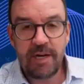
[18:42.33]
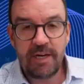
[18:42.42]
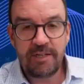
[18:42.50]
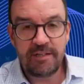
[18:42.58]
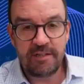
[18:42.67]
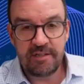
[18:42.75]

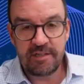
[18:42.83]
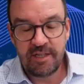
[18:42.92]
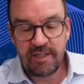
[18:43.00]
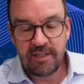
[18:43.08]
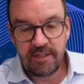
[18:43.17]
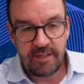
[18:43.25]
as
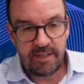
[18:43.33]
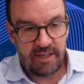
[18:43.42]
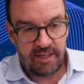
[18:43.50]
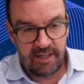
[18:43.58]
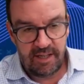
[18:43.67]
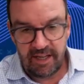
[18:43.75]

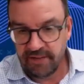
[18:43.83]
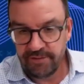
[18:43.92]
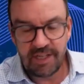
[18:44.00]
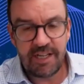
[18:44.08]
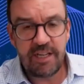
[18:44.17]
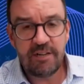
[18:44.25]

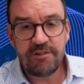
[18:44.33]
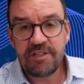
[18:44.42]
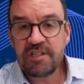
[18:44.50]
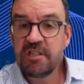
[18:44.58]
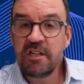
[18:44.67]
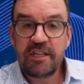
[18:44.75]
heavily or as
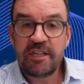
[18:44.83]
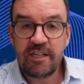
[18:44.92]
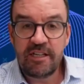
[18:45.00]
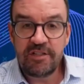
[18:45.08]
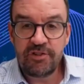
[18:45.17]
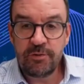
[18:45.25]
lightly
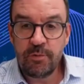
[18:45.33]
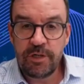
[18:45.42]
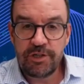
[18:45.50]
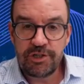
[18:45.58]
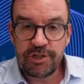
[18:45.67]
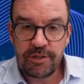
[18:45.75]
as you
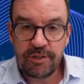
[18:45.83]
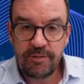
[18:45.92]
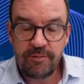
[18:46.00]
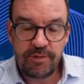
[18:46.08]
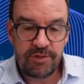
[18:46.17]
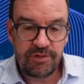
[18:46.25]
wish. So,